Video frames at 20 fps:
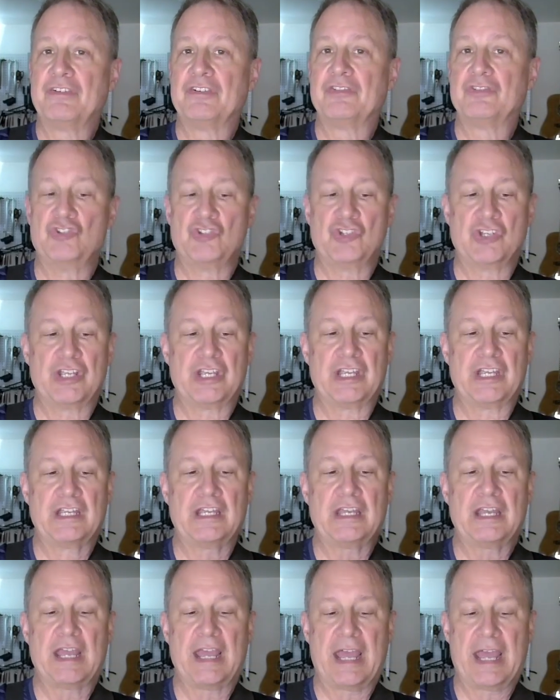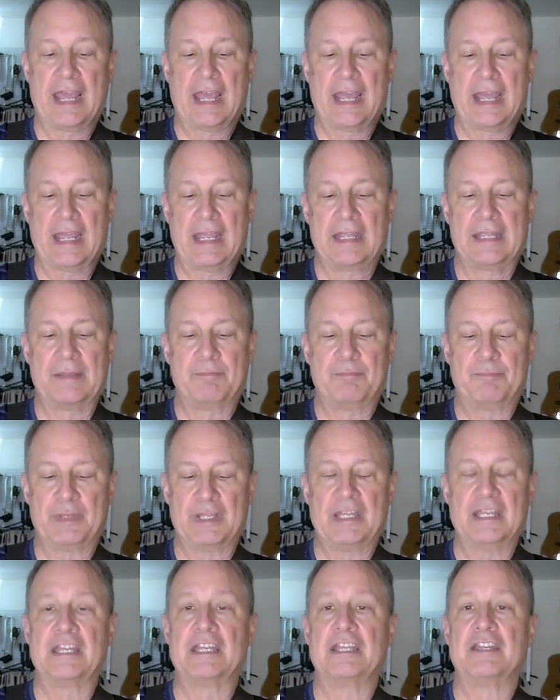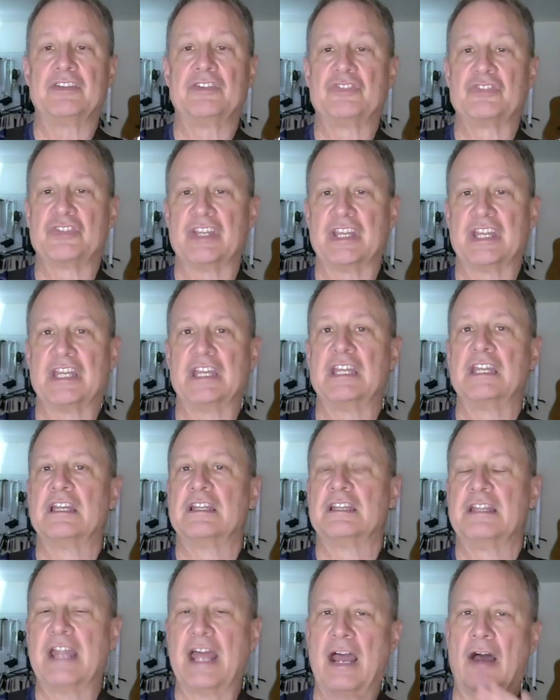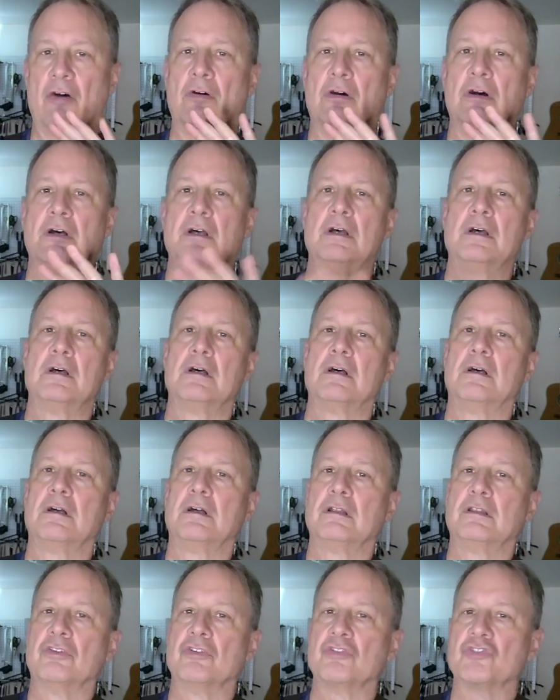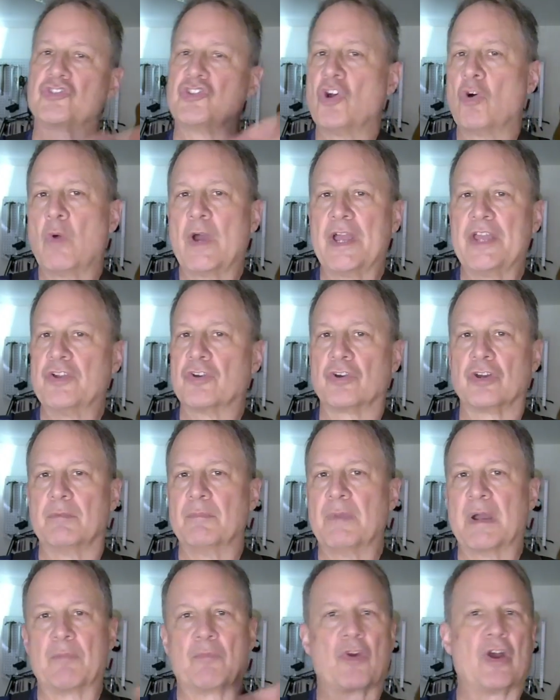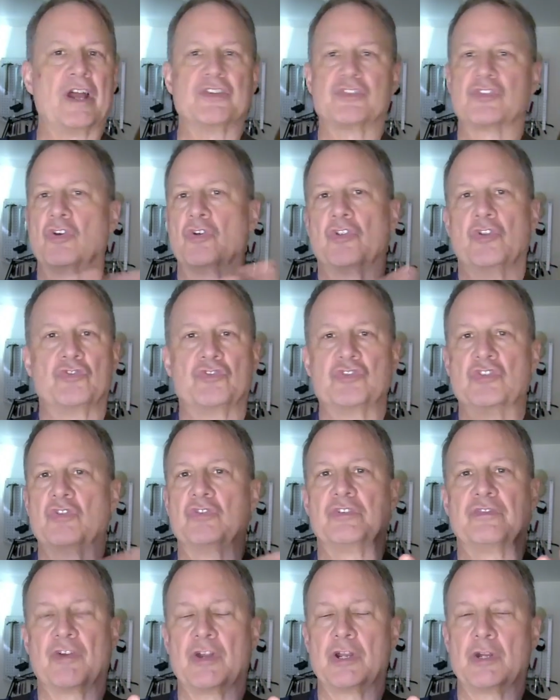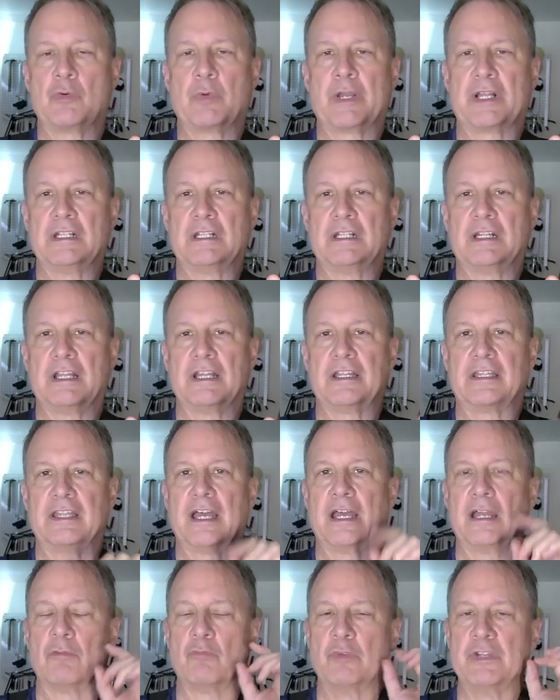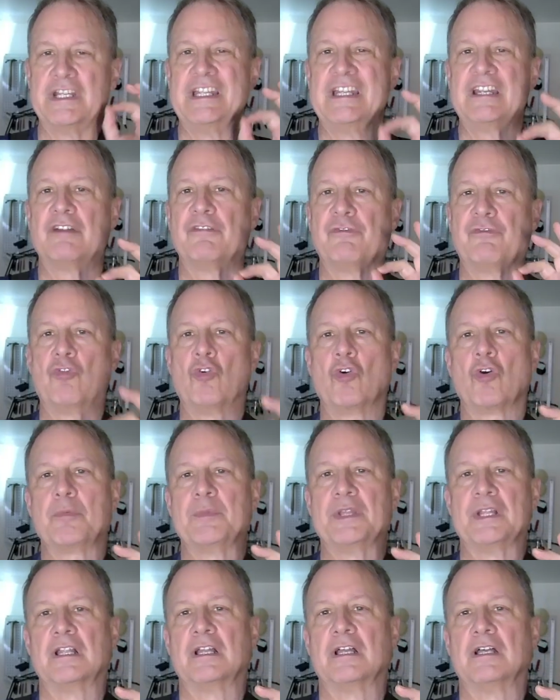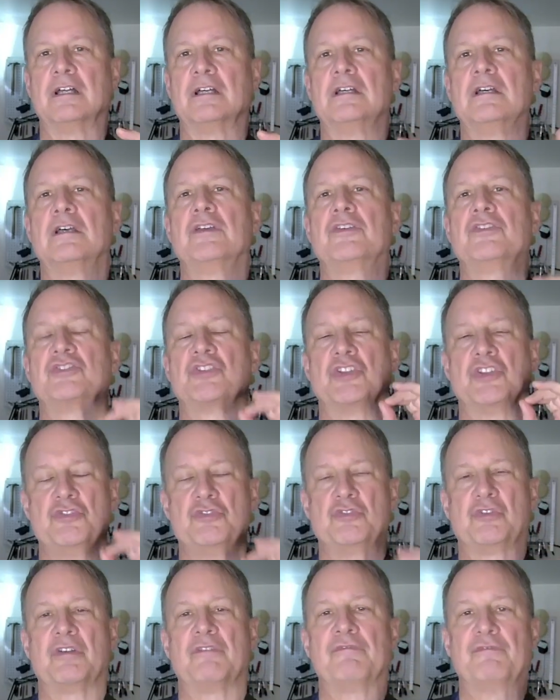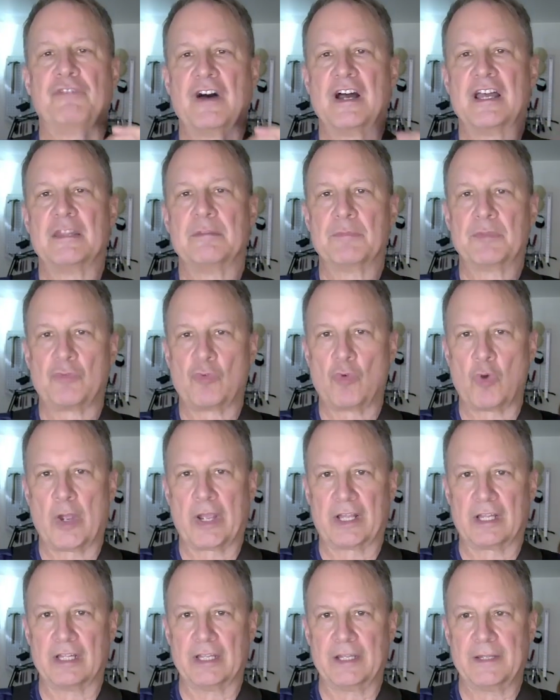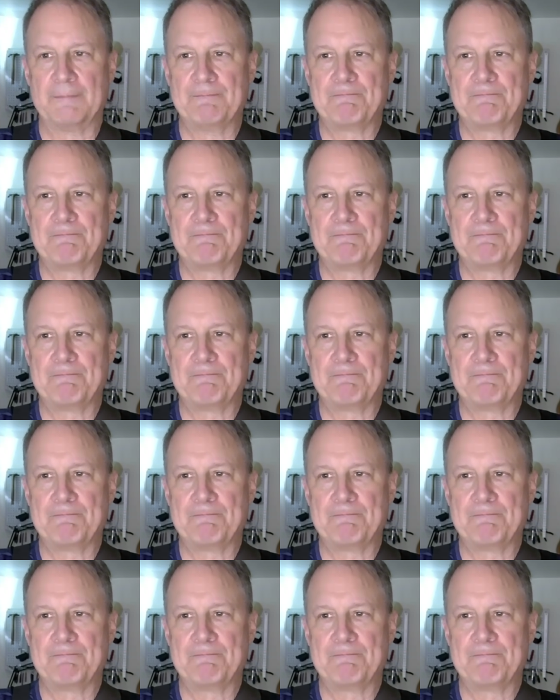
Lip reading: G, A, B, C. Now, there's no way you're going to memorize all those notes very quickly like that. We need a formula so that you can find them quickly.